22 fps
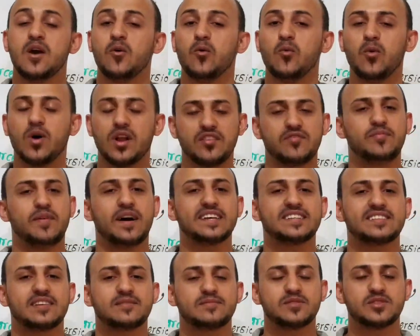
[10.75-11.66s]
One of my
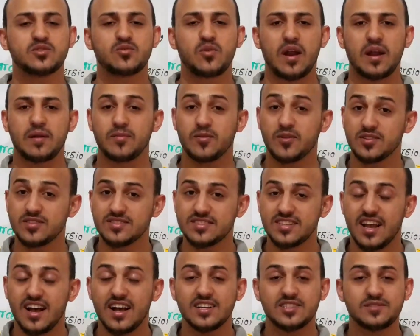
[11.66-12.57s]

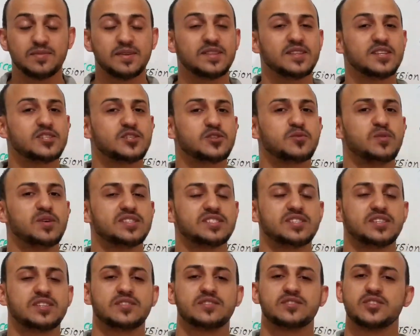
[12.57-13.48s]
subscribers asked me this
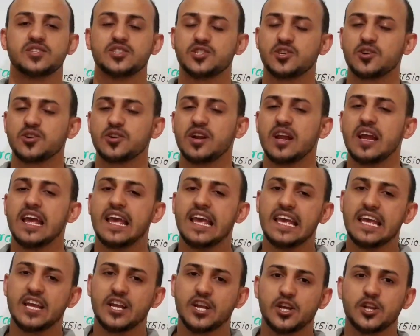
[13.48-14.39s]
question. Teacher,
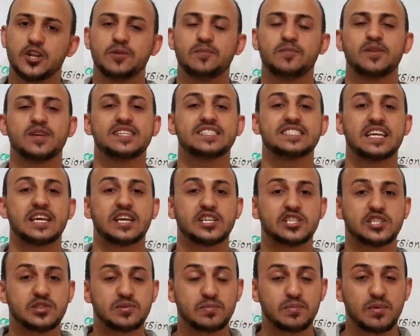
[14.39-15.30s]
could you please
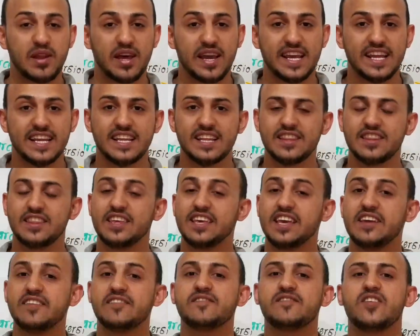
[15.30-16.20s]
explain
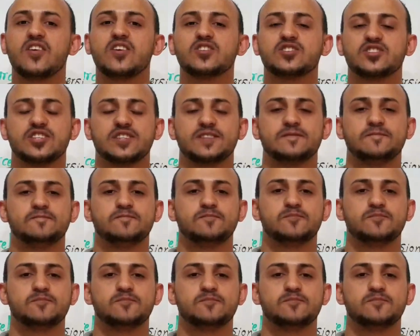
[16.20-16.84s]
the inversion?